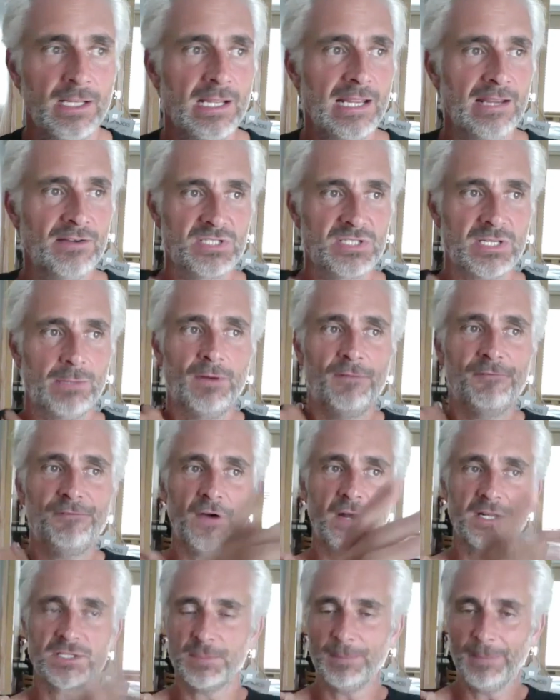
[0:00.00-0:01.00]
If someone
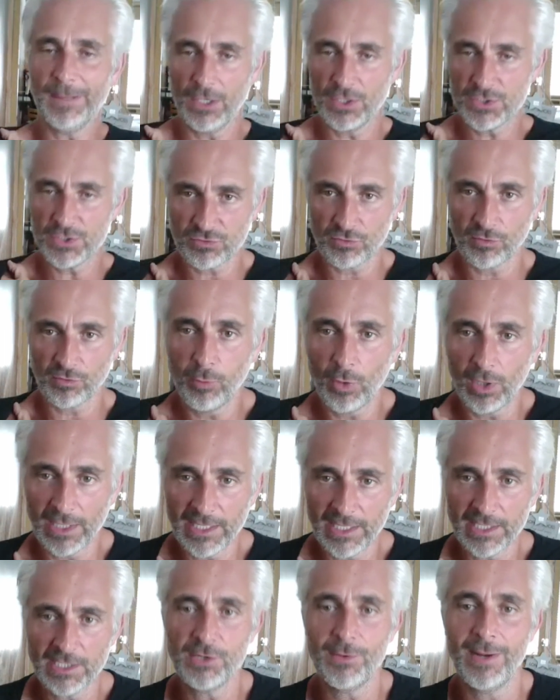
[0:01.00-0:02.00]
finds a purse or a
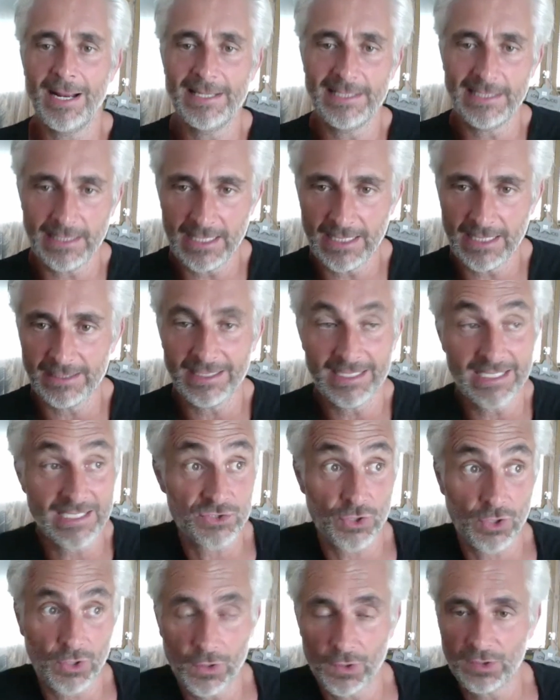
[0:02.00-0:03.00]
wallet, you hand it in. It's
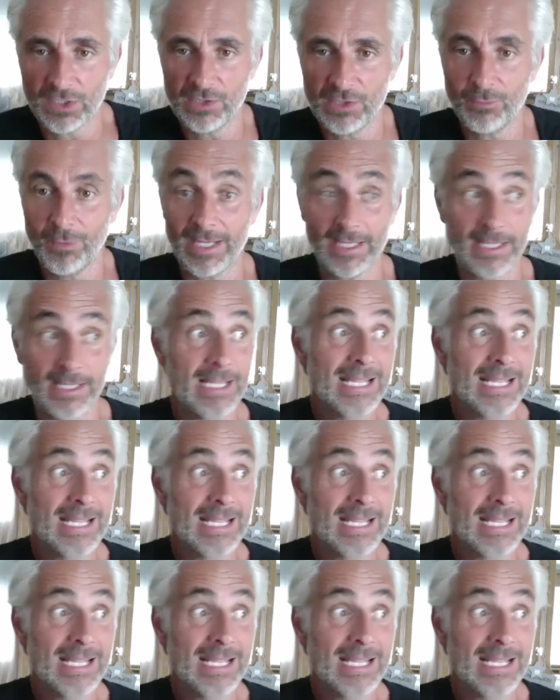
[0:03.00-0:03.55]
the clocky way.